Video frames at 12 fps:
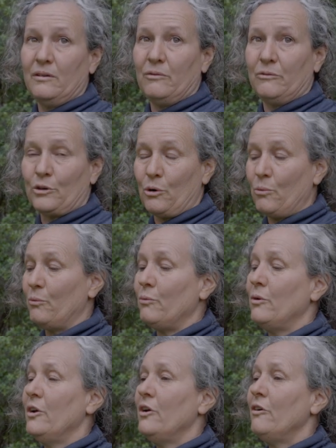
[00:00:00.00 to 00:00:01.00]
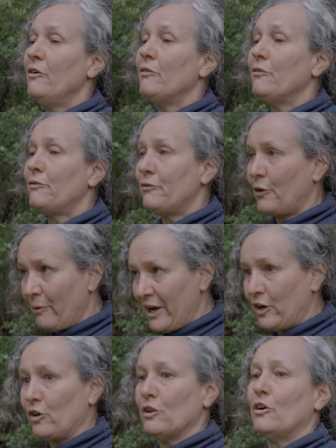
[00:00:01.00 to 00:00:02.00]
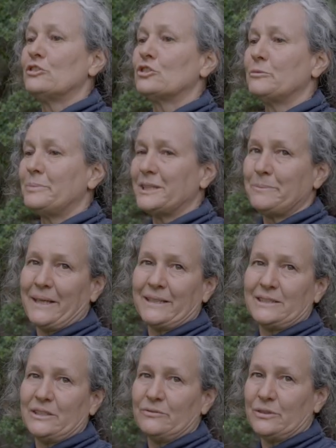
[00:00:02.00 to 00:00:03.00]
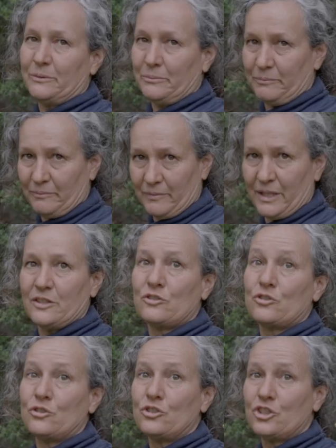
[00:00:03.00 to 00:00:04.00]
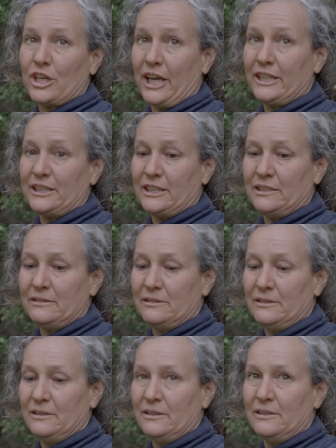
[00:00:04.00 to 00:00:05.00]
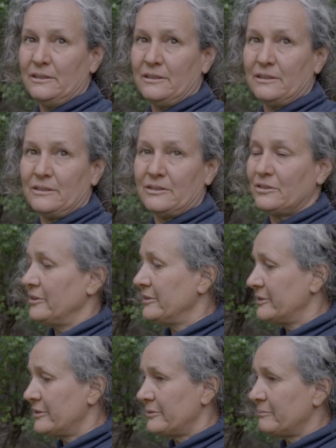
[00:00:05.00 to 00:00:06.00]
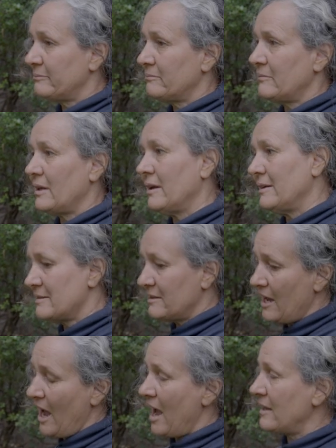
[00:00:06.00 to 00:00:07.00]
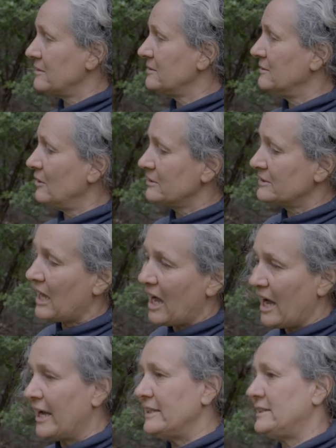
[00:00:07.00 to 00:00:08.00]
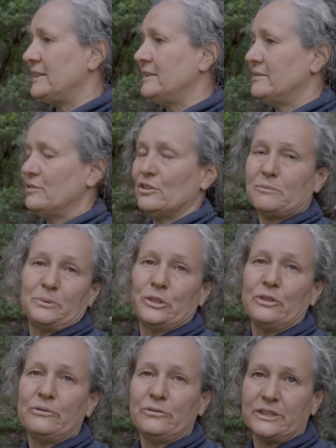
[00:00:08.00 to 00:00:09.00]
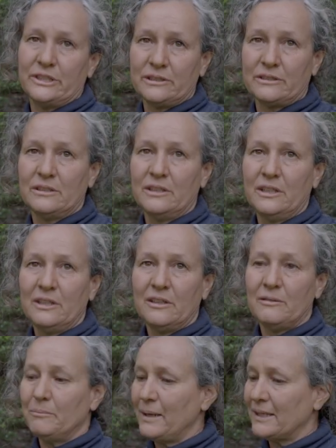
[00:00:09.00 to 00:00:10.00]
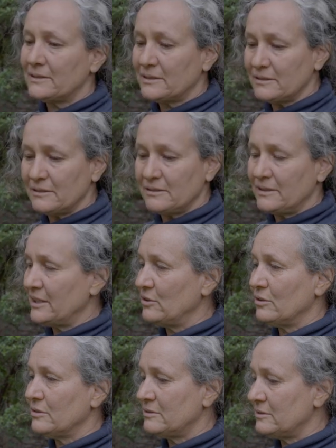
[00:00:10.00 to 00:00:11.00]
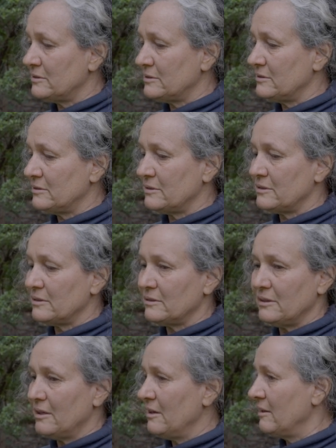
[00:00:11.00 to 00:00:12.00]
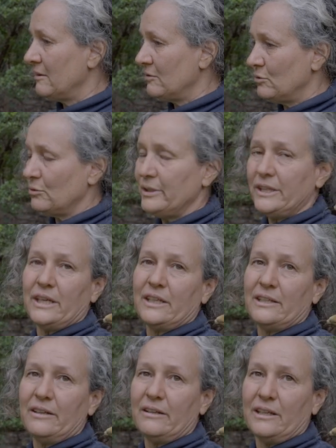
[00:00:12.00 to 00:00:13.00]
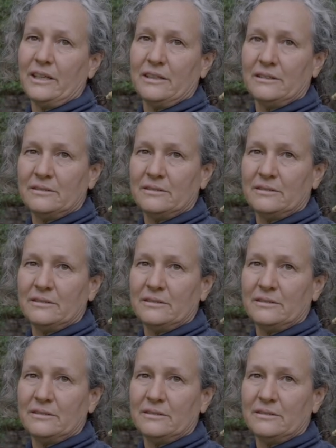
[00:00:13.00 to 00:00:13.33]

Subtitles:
from an ecological perspective. It's too shady. So it's not tidy, it's not perfect, but they're not doing anything.